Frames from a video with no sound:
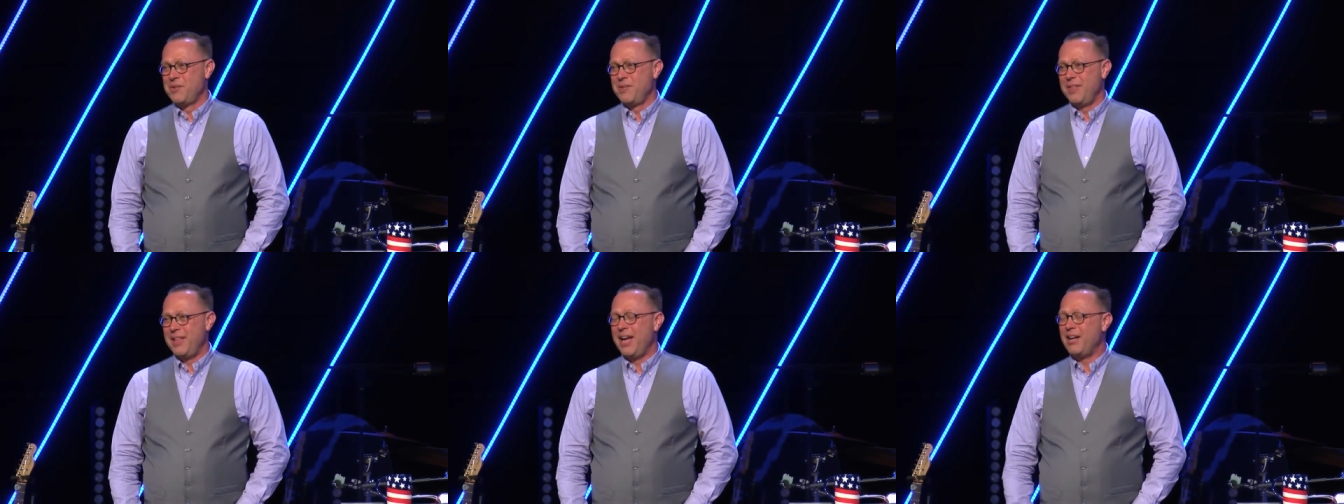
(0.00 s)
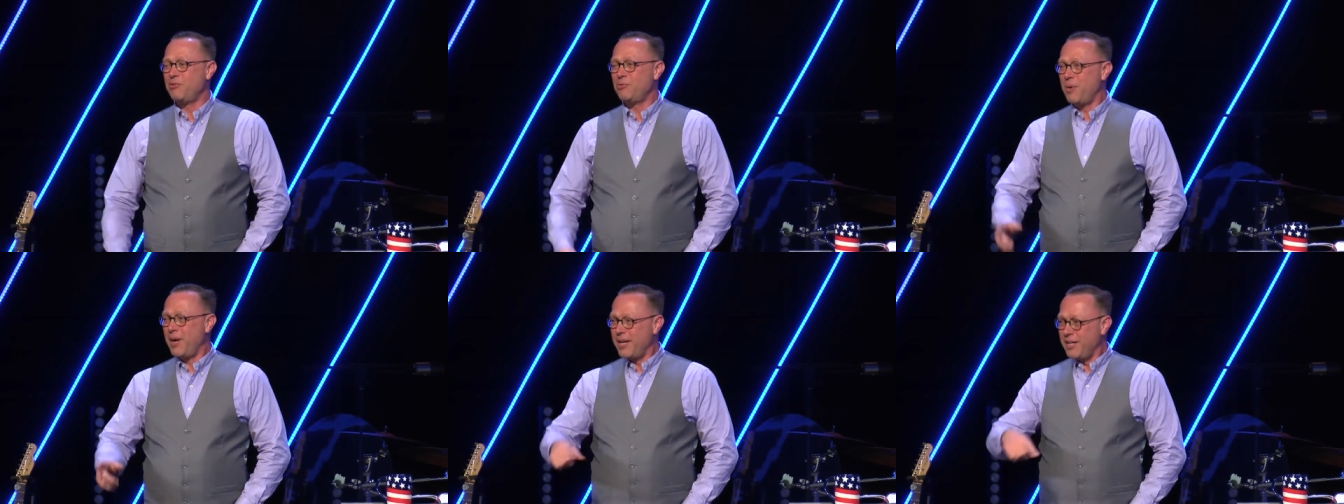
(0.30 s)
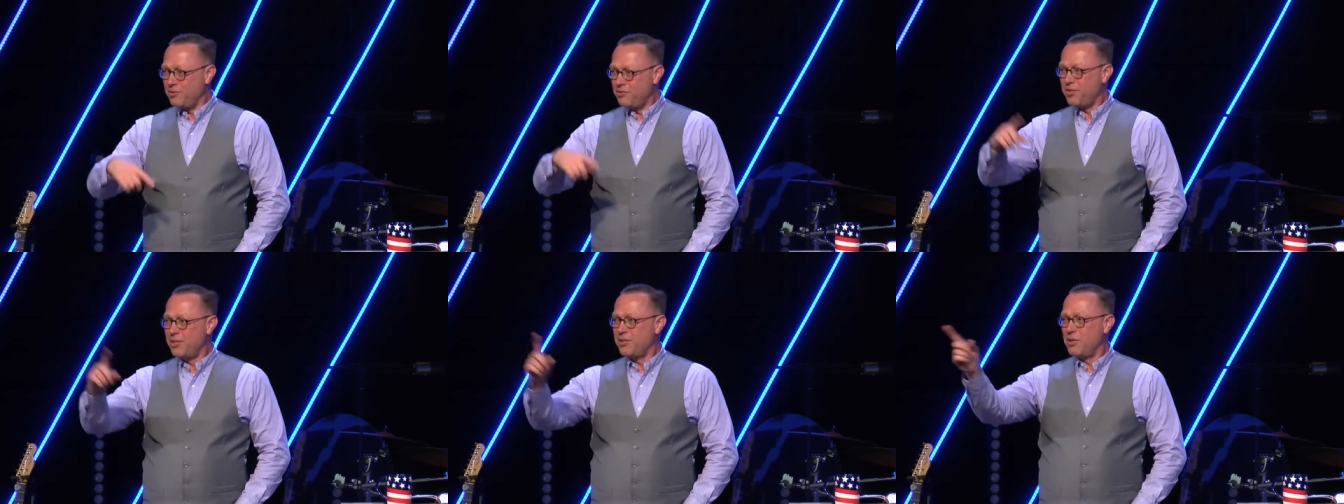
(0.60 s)
That's why
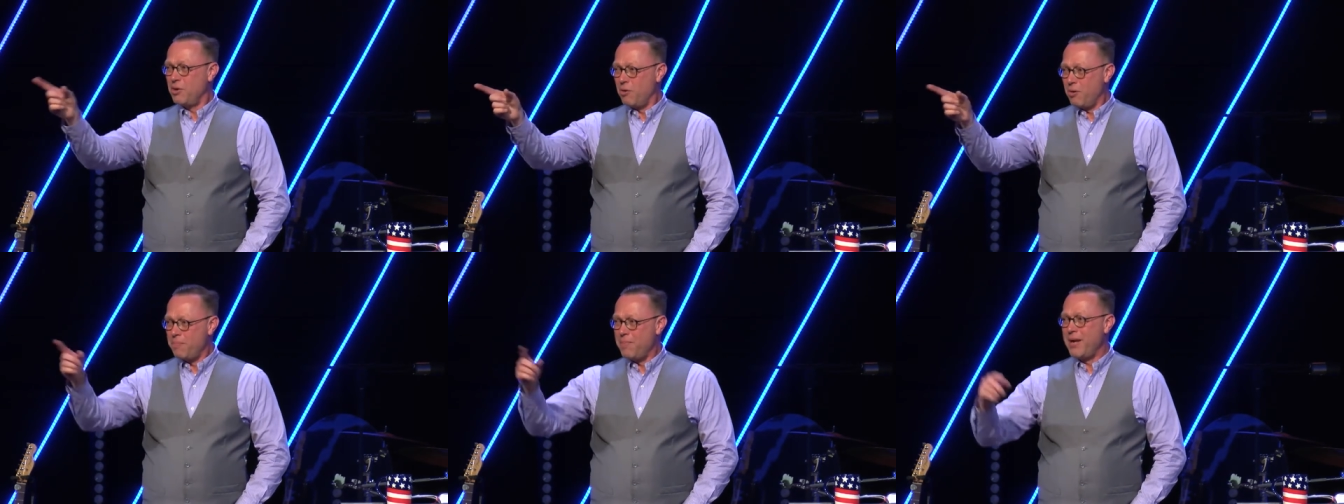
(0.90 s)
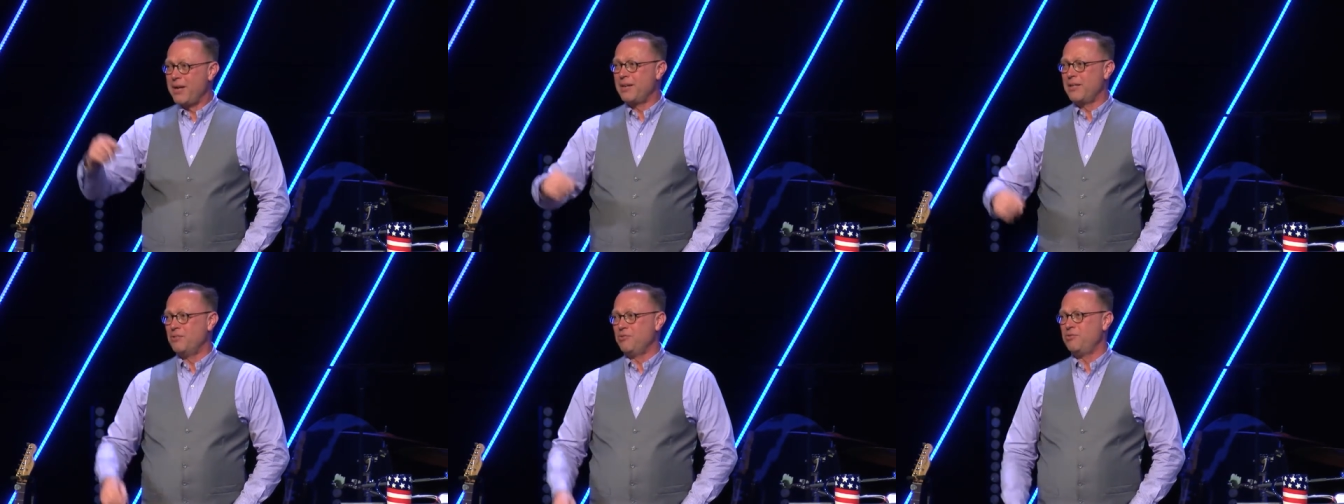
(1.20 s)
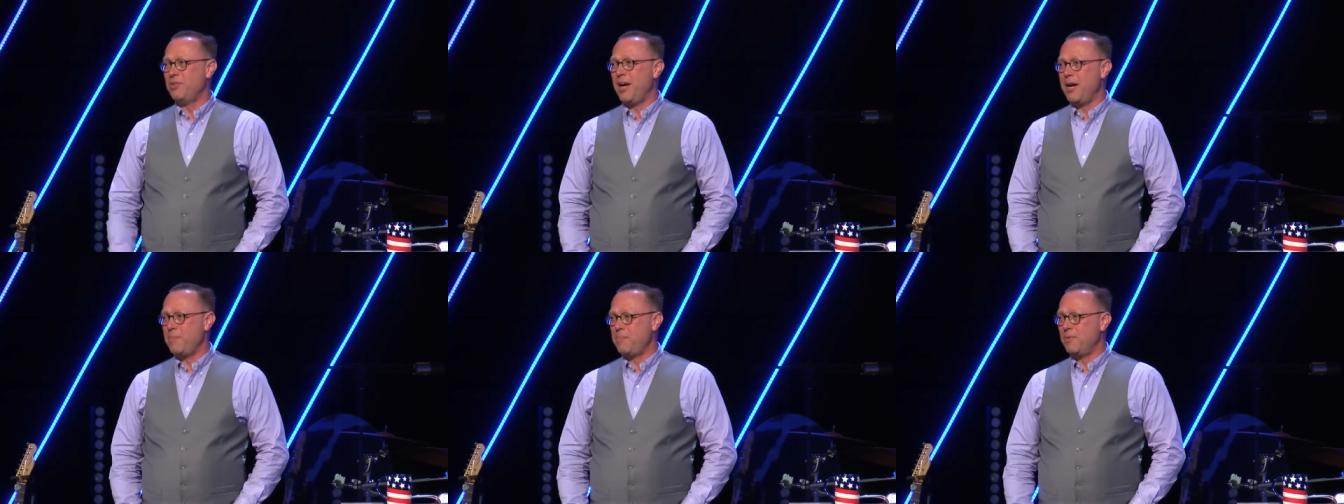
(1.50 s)
he said, Go and make
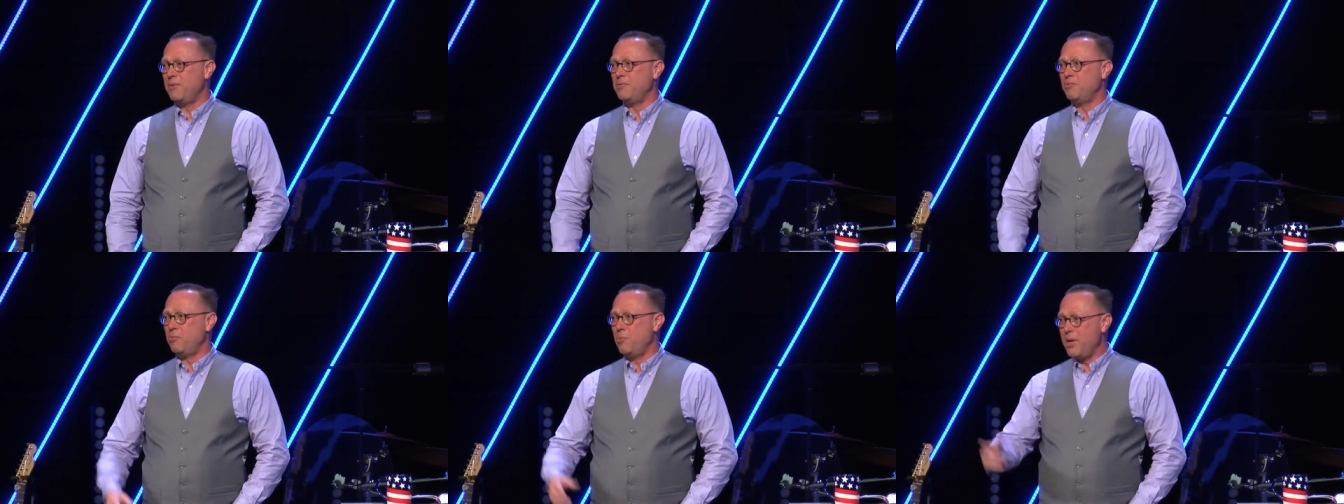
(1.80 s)
disciples.